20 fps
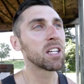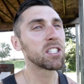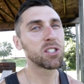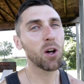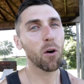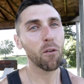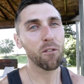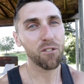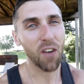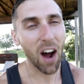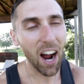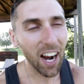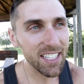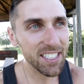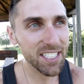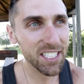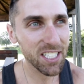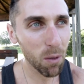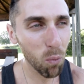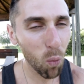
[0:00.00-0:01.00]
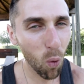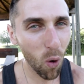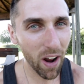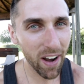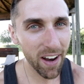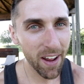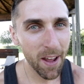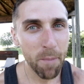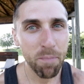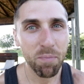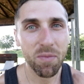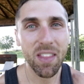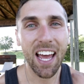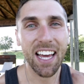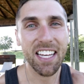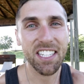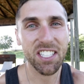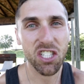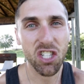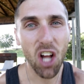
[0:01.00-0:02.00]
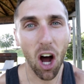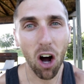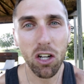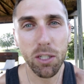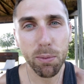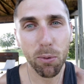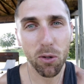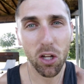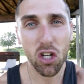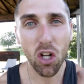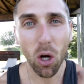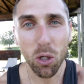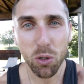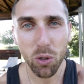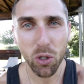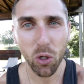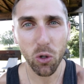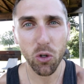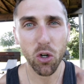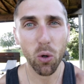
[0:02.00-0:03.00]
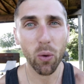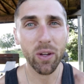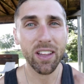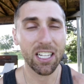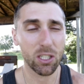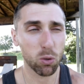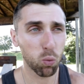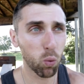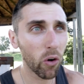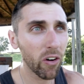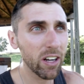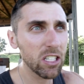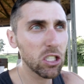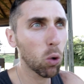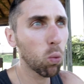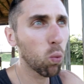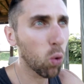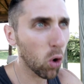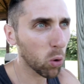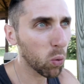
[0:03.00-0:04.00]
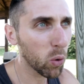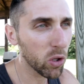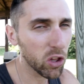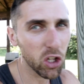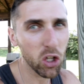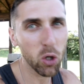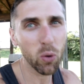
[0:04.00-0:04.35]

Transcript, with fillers: So find someone that is knowledgeable, that knows what they're doing, that's willing to work with